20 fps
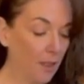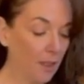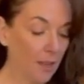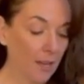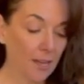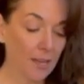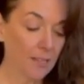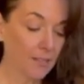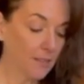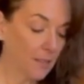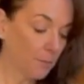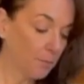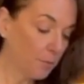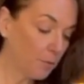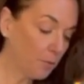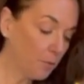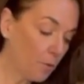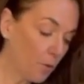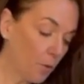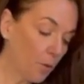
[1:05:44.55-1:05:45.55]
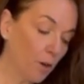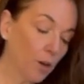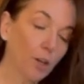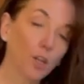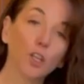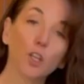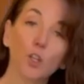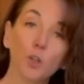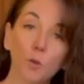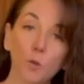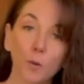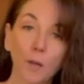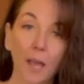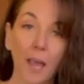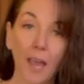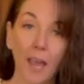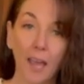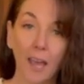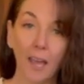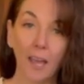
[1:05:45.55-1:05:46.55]
Like I said before, you
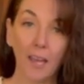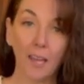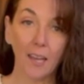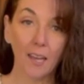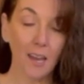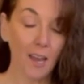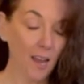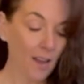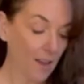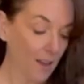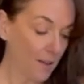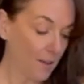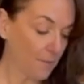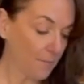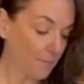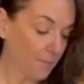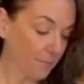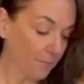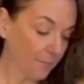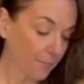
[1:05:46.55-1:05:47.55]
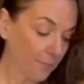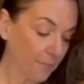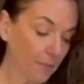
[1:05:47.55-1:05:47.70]
can um,